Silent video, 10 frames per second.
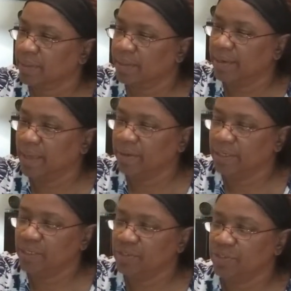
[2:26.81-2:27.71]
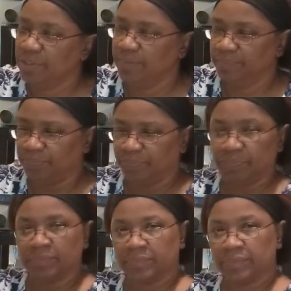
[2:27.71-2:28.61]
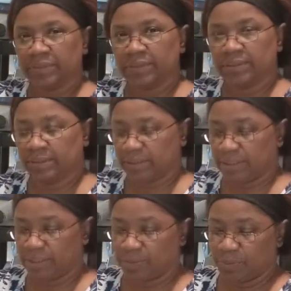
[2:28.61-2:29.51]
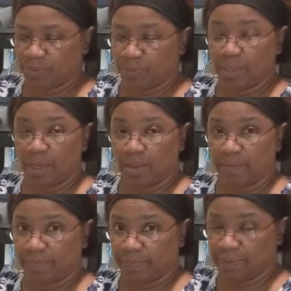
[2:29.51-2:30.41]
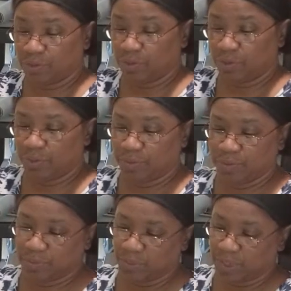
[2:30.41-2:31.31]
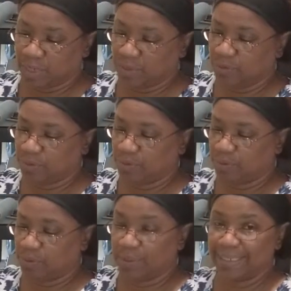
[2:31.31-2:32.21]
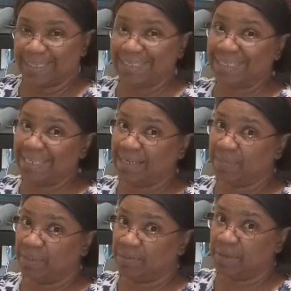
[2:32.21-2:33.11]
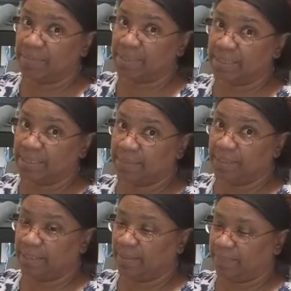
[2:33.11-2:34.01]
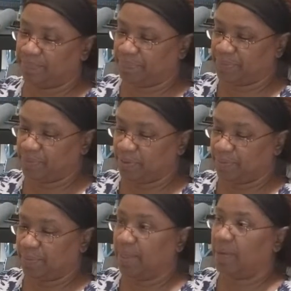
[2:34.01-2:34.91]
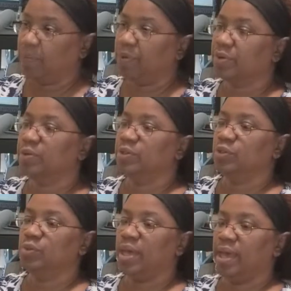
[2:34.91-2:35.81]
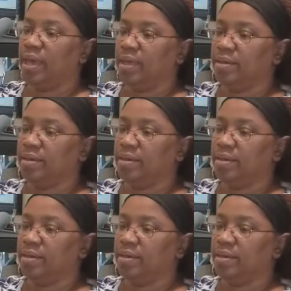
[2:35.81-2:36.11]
Now each teaspoon of the cooking oil, the Wakanda cooking oil, is 10 milligrams of CBD. So we're going to add,